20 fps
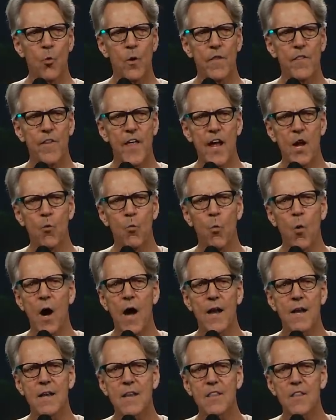when they
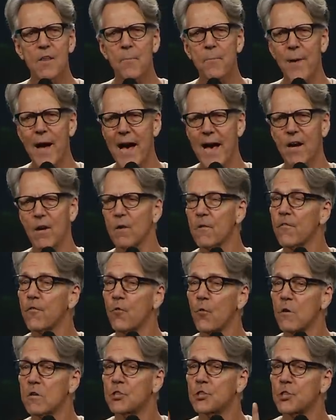won the battle
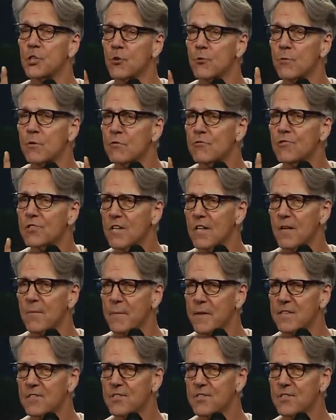for Jerusalem